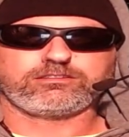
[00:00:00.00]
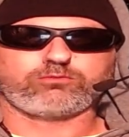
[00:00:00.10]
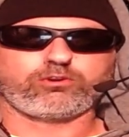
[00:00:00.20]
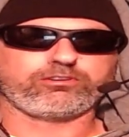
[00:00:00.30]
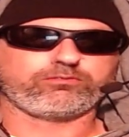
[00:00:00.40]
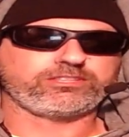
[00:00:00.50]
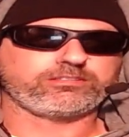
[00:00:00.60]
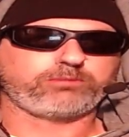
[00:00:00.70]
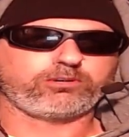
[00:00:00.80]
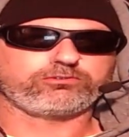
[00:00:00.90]
Wrote in a
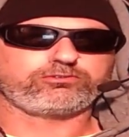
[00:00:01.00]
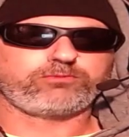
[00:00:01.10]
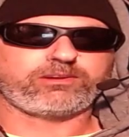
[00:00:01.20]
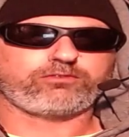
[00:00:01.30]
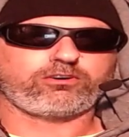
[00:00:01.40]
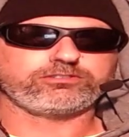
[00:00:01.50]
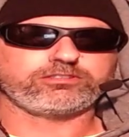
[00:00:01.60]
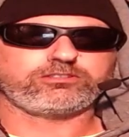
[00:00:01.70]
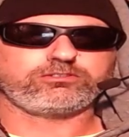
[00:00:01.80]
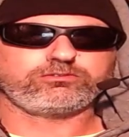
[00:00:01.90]
recent post, two men falsely
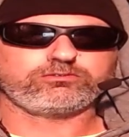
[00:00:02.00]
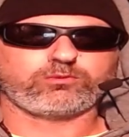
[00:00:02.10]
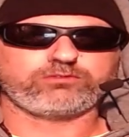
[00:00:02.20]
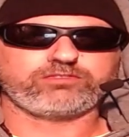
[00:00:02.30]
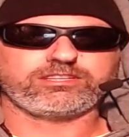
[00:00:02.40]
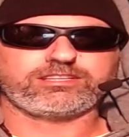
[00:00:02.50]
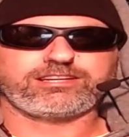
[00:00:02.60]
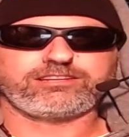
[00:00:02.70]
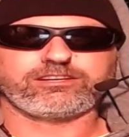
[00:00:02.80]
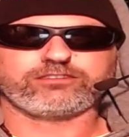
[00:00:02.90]
accused, one
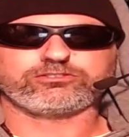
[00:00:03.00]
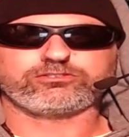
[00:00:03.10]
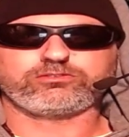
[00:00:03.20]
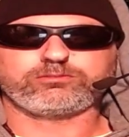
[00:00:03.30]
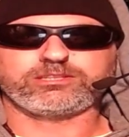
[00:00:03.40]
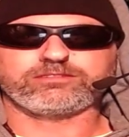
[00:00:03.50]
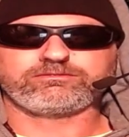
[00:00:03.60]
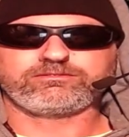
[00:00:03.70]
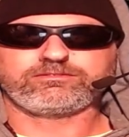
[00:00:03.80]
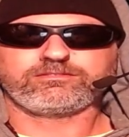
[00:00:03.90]
vindicated, the other soon to be.
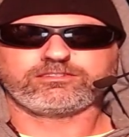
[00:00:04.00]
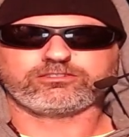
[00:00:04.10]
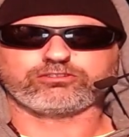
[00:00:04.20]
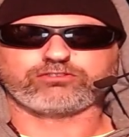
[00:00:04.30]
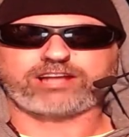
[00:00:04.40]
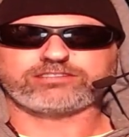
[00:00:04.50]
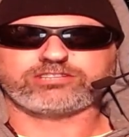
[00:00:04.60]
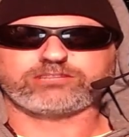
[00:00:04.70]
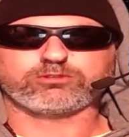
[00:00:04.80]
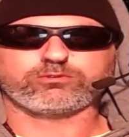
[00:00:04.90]
Congrats,
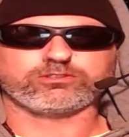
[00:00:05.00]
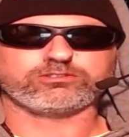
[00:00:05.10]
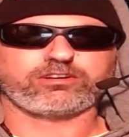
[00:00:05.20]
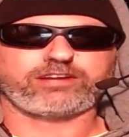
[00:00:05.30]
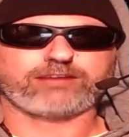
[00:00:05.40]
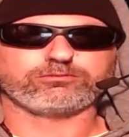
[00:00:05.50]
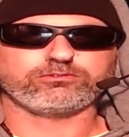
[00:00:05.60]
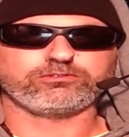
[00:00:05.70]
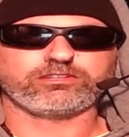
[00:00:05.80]
James Lawrence, on absolute